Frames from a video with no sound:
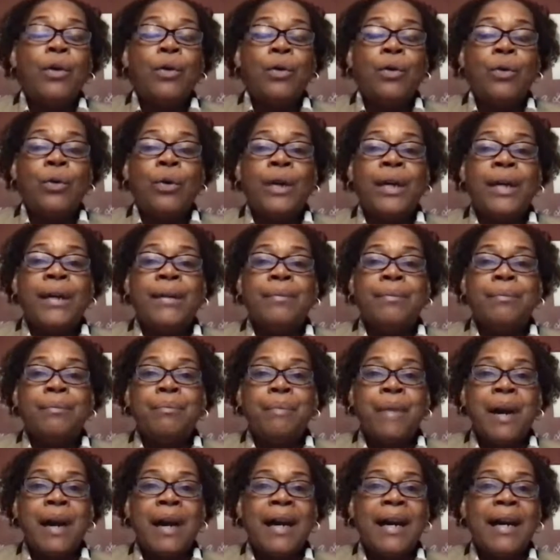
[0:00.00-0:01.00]
on
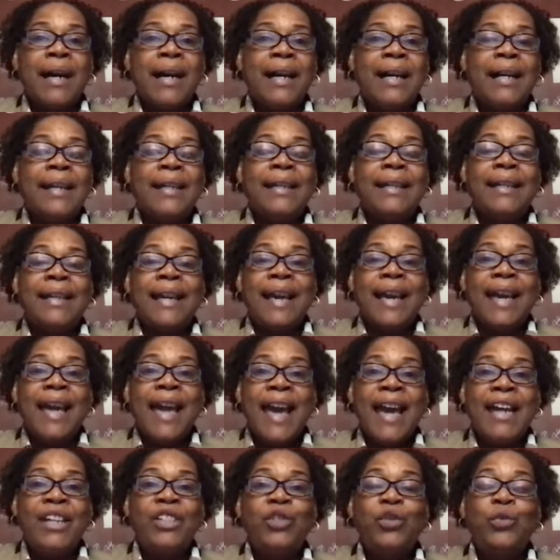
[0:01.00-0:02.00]
my
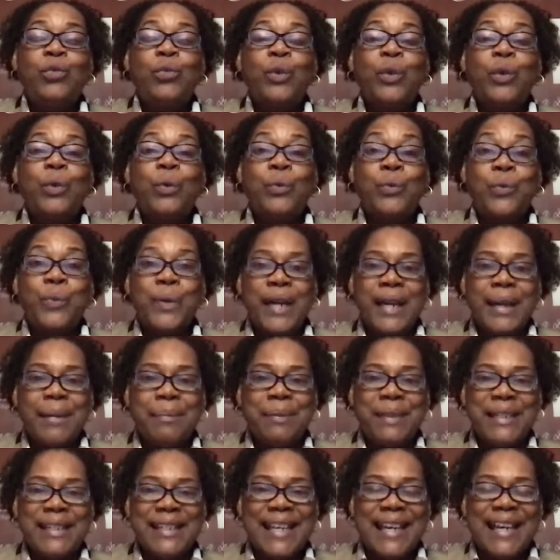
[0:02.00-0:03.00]
actual
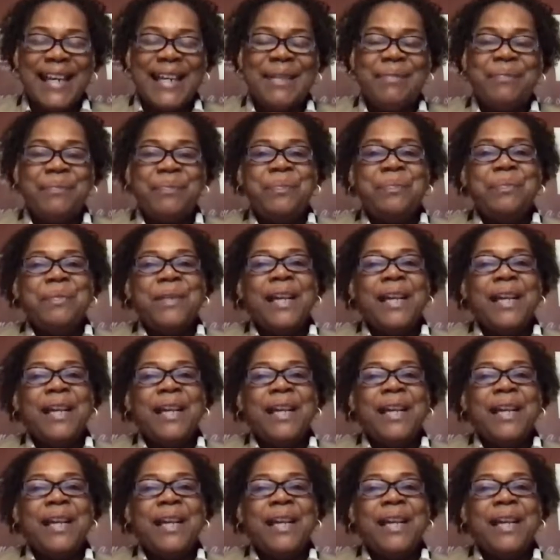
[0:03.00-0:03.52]
website.